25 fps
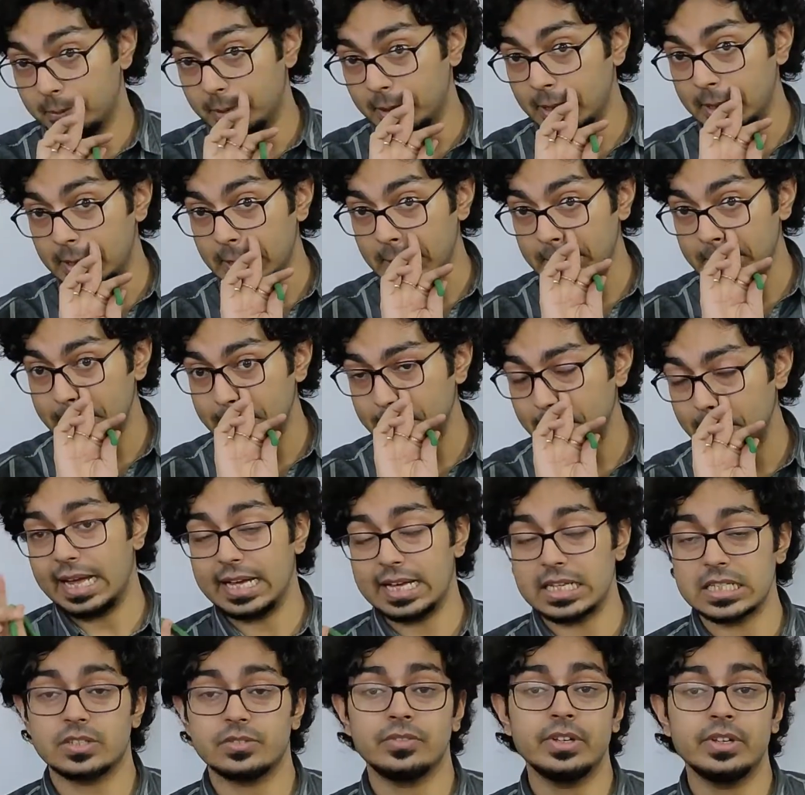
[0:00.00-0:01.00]
But
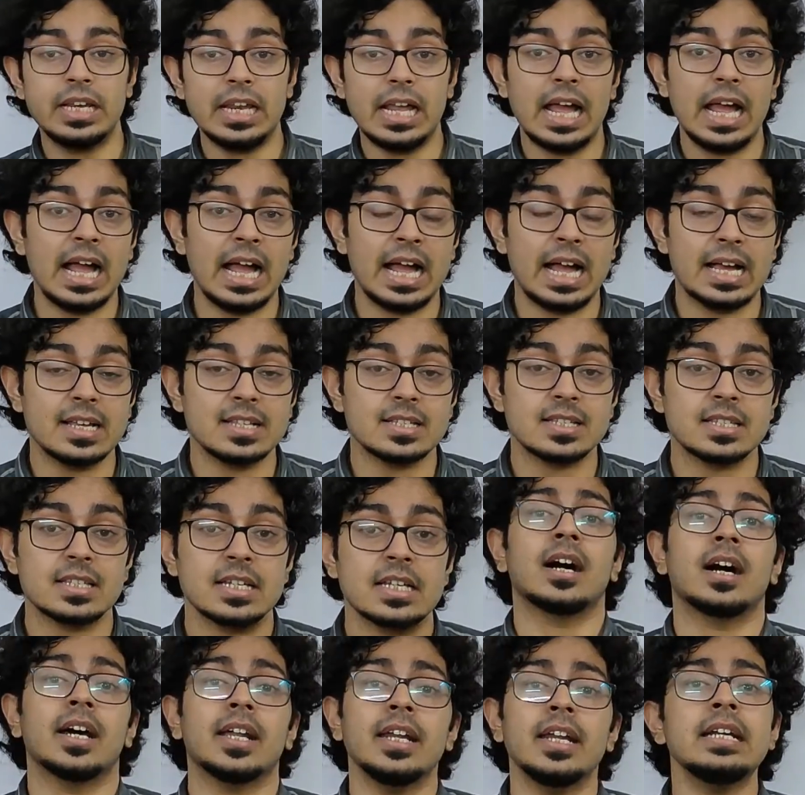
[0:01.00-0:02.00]
as well as
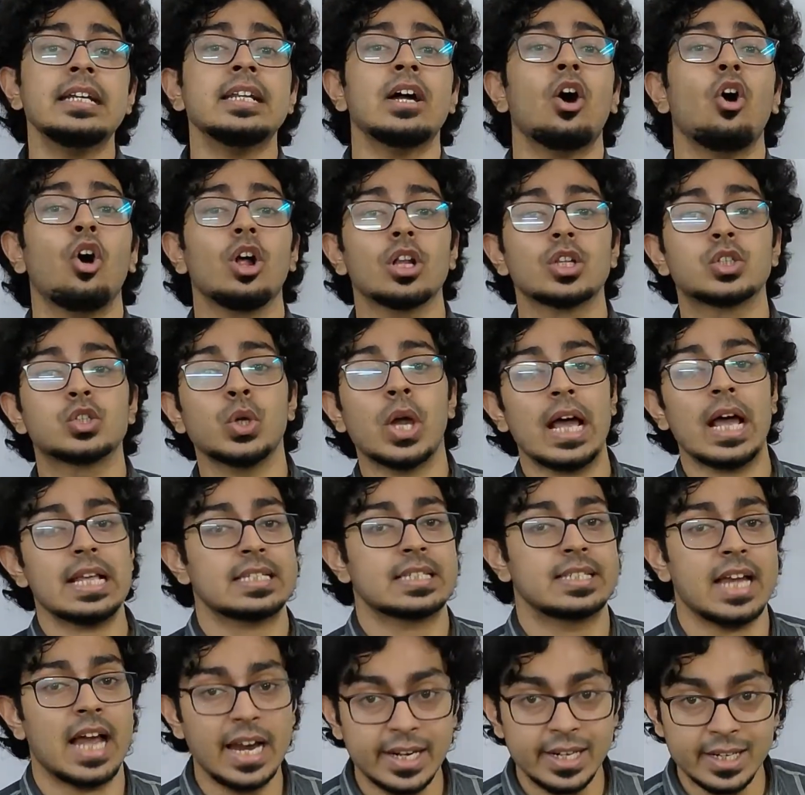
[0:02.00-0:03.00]
current also
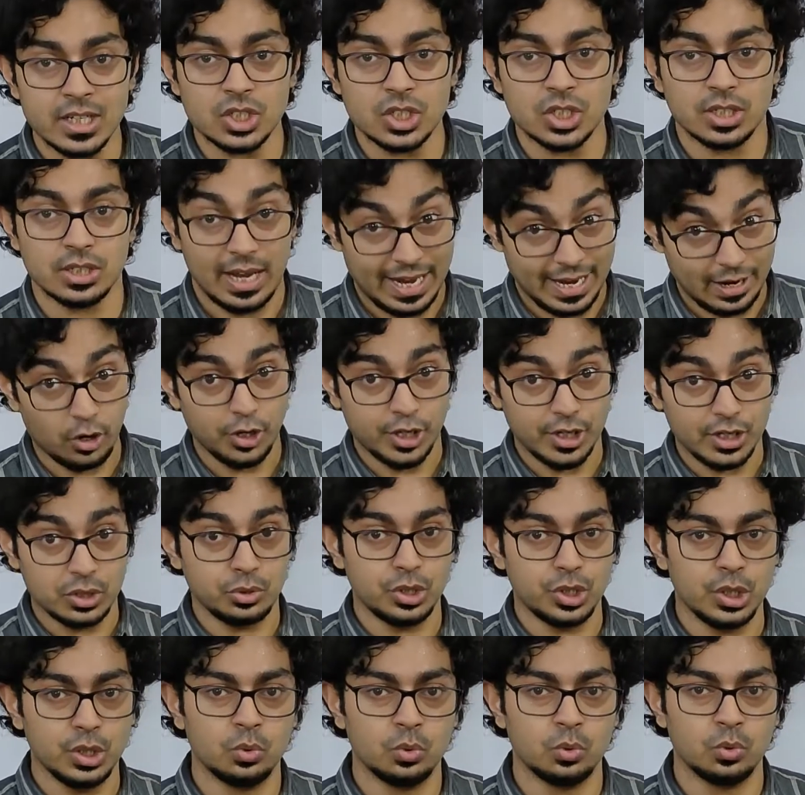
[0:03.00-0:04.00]
has direction according to
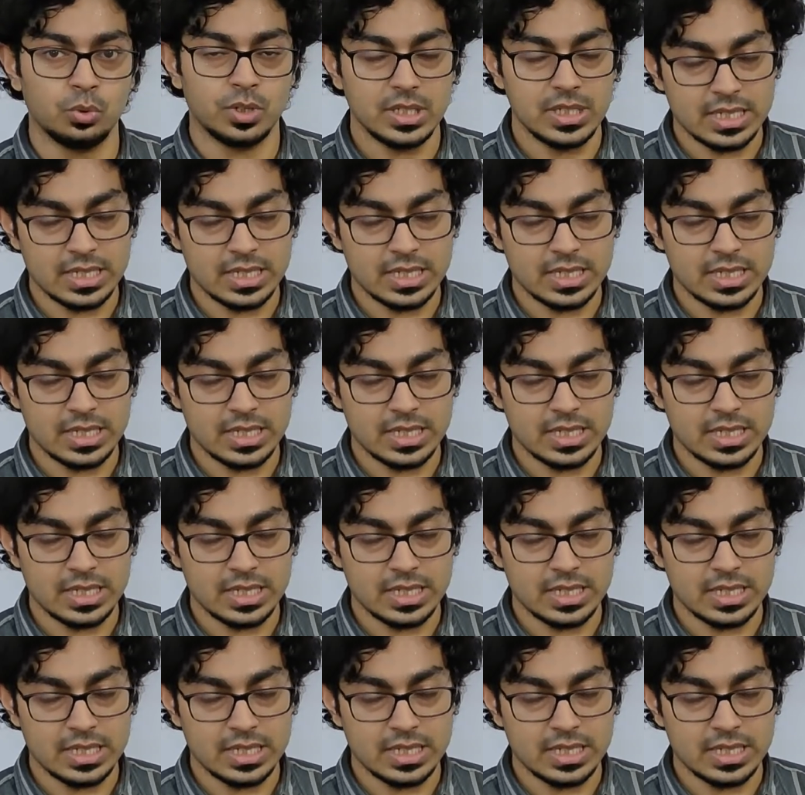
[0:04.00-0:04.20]
you.